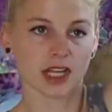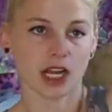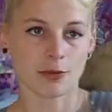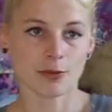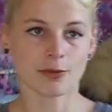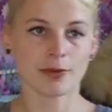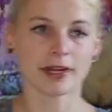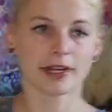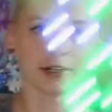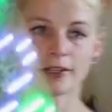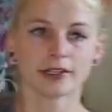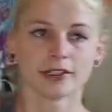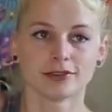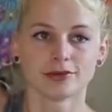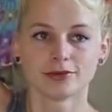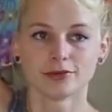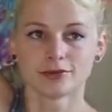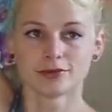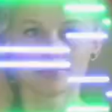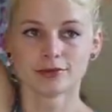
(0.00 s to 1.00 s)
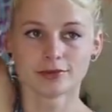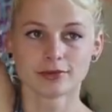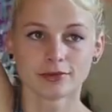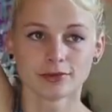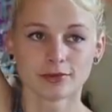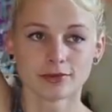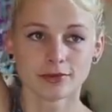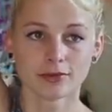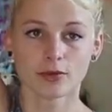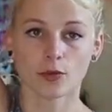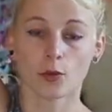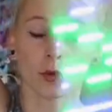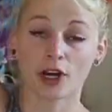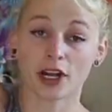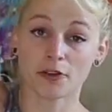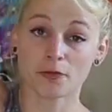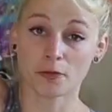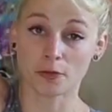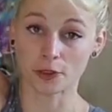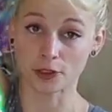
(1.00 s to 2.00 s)
I'm about it. When
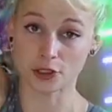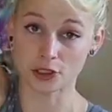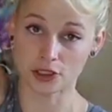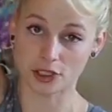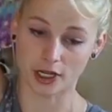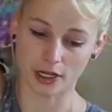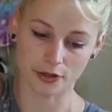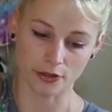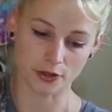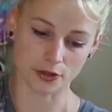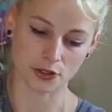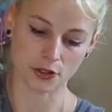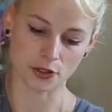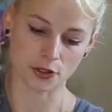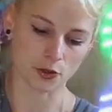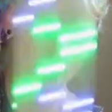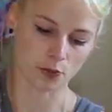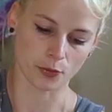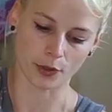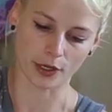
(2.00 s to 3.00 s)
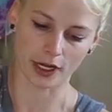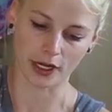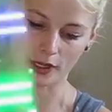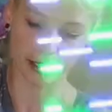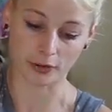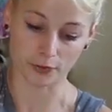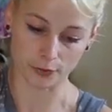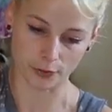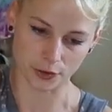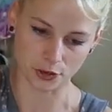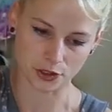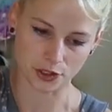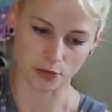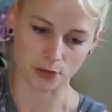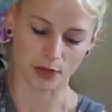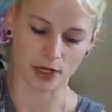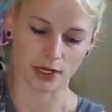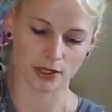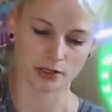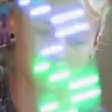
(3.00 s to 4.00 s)
I first got this hoop, when I like first
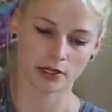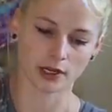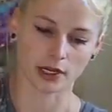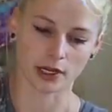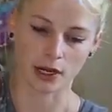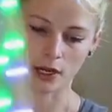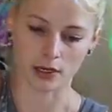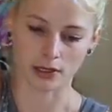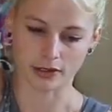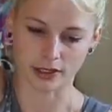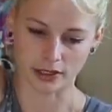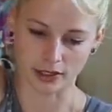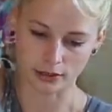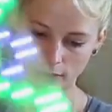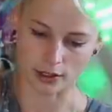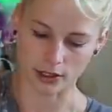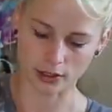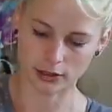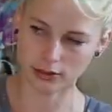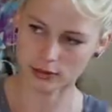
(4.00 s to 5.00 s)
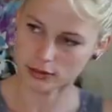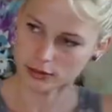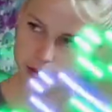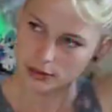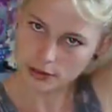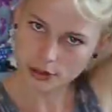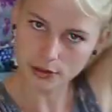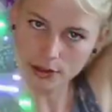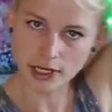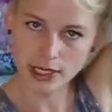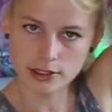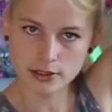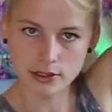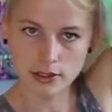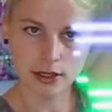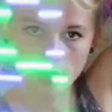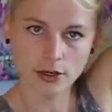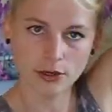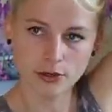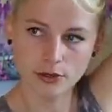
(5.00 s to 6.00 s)
unboxed it, I got it like 2 days
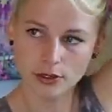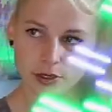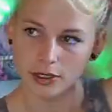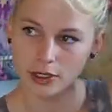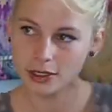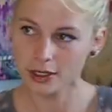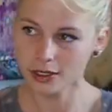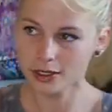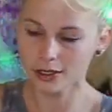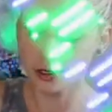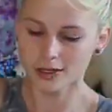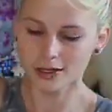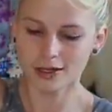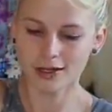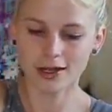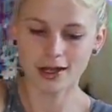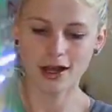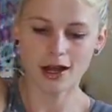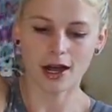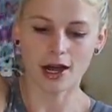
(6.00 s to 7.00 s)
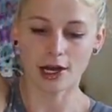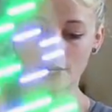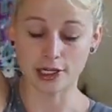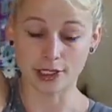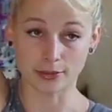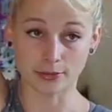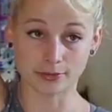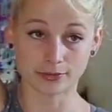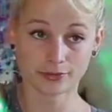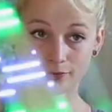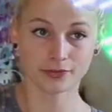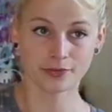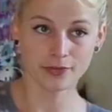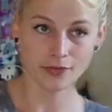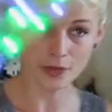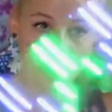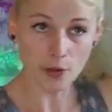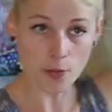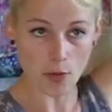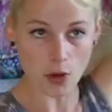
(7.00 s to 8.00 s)
ago.
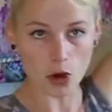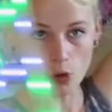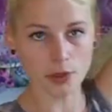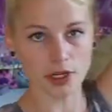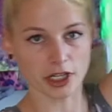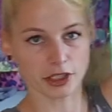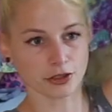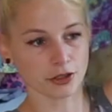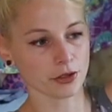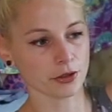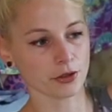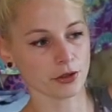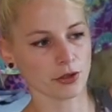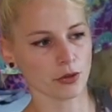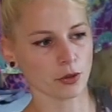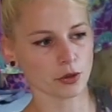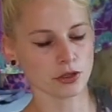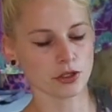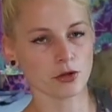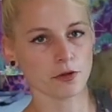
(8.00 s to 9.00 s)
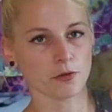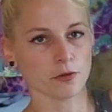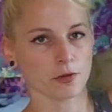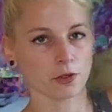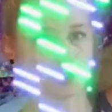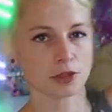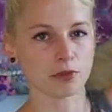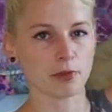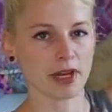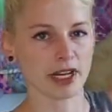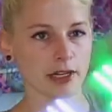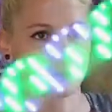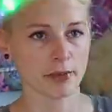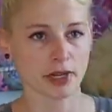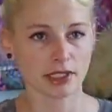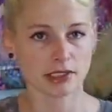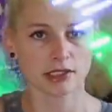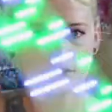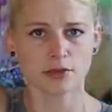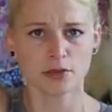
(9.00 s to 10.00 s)
The moment I turned it on to the first Mega
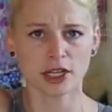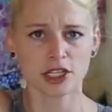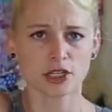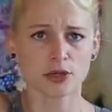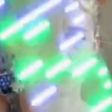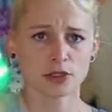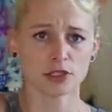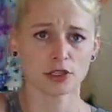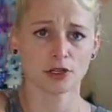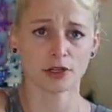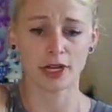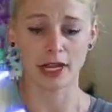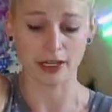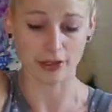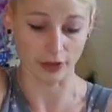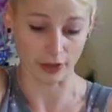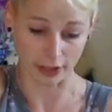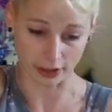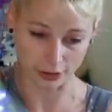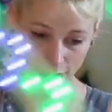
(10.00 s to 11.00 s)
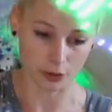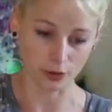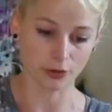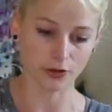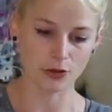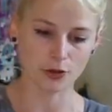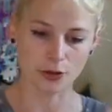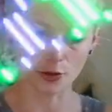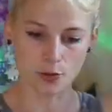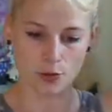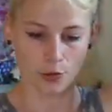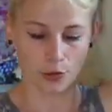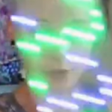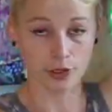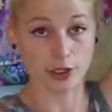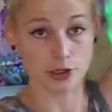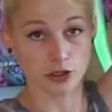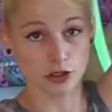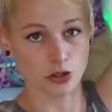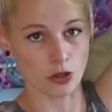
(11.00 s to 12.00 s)
Mixes menu and turned the hoop
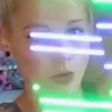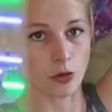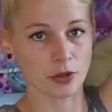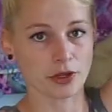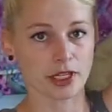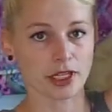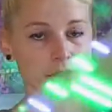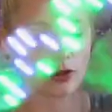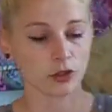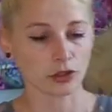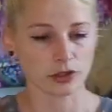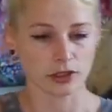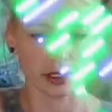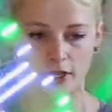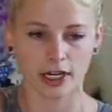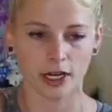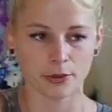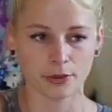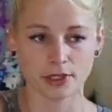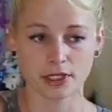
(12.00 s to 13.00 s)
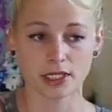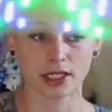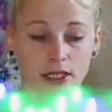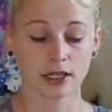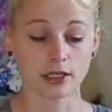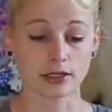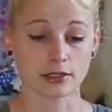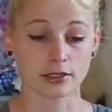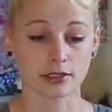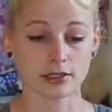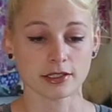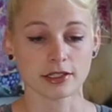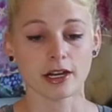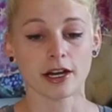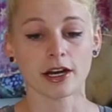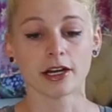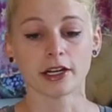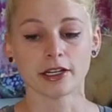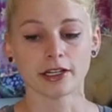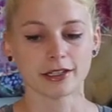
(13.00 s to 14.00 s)
on and saw what they looked like, I was like, this is
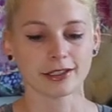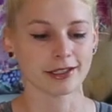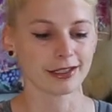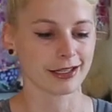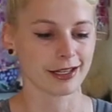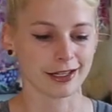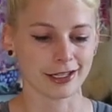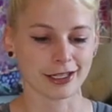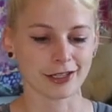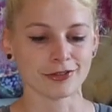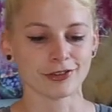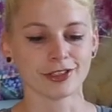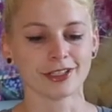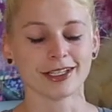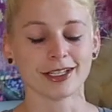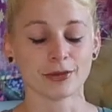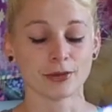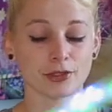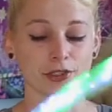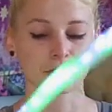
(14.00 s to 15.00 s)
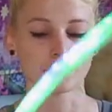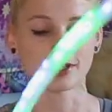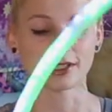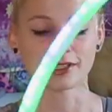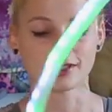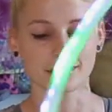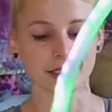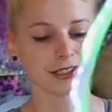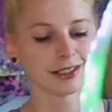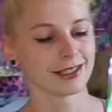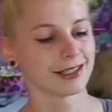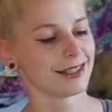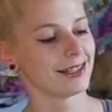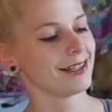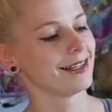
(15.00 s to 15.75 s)
not even. It was crazy.